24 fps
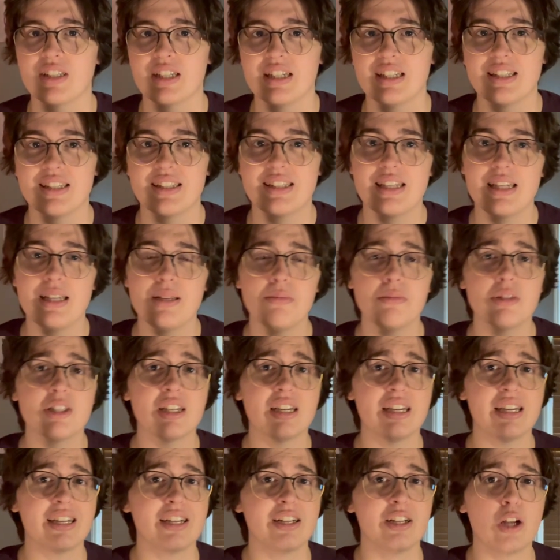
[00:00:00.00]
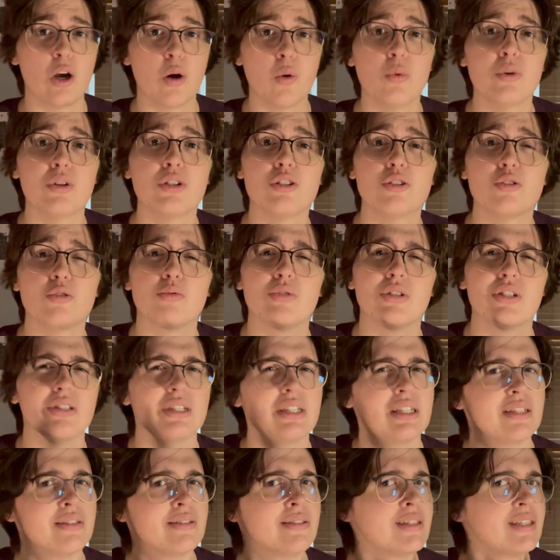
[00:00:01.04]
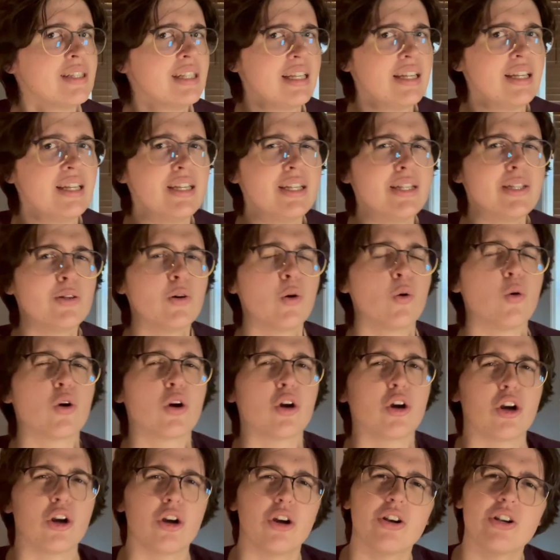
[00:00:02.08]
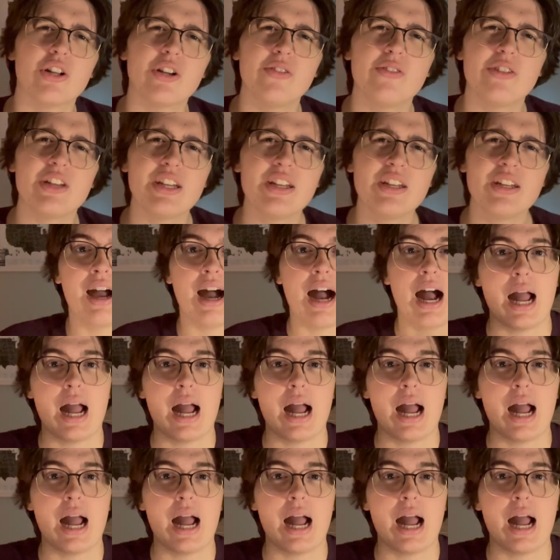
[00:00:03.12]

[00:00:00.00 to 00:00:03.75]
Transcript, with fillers: It seems like no one's really seen or heard of it.